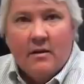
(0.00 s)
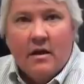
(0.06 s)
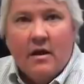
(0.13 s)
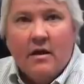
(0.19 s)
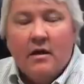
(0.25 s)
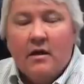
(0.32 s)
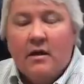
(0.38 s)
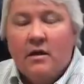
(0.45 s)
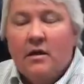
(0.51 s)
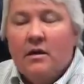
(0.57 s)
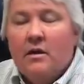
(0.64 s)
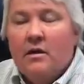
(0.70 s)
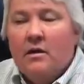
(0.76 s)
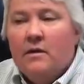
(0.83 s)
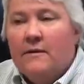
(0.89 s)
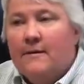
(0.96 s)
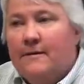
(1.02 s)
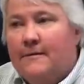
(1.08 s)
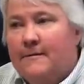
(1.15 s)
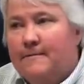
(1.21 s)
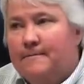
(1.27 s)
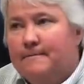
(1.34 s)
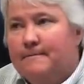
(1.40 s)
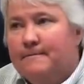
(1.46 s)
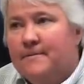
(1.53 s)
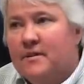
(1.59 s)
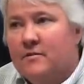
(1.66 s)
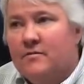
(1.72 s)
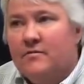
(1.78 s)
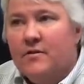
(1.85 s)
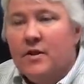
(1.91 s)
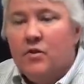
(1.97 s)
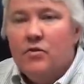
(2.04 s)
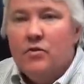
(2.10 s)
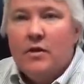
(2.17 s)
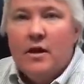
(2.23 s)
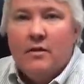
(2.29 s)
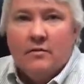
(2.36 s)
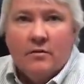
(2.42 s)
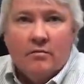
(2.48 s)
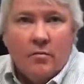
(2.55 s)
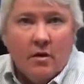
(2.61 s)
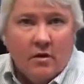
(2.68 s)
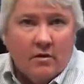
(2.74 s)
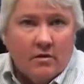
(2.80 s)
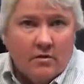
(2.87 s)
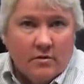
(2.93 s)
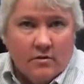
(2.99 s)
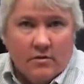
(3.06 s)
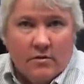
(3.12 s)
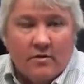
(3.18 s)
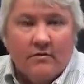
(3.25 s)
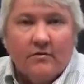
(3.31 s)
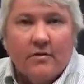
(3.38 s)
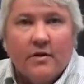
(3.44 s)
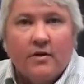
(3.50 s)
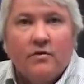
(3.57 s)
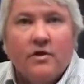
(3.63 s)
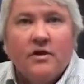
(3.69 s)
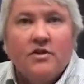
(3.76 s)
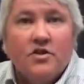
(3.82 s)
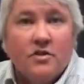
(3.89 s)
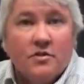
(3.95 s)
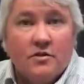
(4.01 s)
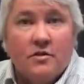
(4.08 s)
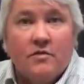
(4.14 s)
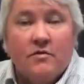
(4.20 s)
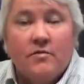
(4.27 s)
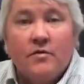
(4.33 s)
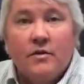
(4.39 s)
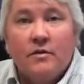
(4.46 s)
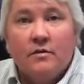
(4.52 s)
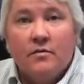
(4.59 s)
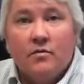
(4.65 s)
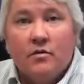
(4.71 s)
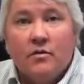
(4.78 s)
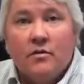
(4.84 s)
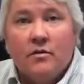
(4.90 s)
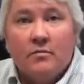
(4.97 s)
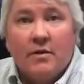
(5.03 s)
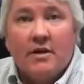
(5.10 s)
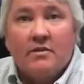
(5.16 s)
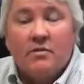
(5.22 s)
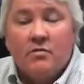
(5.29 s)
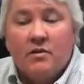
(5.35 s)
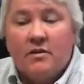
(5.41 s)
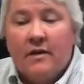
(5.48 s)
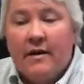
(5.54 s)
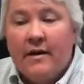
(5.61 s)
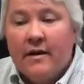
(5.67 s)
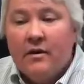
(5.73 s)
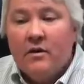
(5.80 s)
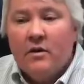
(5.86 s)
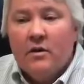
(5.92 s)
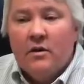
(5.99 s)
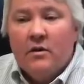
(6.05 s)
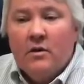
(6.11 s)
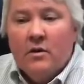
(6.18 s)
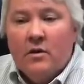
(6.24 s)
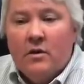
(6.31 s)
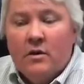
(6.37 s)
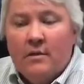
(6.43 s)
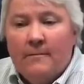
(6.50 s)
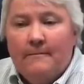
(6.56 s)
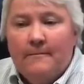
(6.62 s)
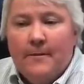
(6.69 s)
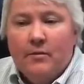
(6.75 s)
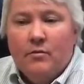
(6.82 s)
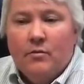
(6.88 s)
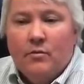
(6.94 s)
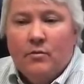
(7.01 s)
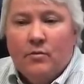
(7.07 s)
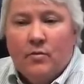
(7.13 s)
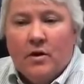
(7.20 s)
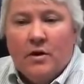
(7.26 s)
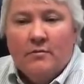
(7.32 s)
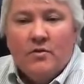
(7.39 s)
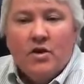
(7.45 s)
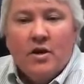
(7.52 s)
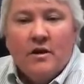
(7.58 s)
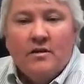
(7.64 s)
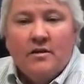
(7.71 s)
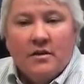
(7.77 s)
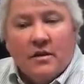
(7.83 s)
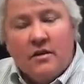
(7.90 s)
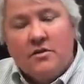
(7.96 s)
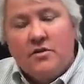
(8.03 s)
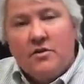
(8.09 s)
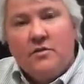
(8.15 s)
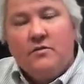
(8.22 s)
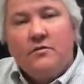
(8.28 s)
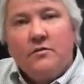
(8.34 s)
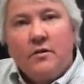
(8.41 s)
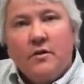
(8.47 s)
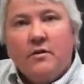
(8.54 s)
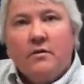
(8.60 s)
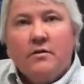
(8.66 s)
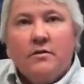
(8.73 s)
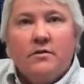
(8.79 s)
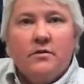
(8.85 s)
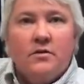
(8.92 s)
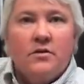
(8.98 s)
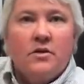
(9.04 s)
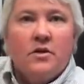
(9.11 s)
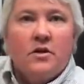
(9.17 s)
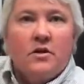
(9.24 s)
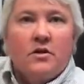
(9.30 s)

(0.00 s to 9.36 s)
that, figuring out the monitor configurations and everything that work the best with that. What I'm trying to get to there is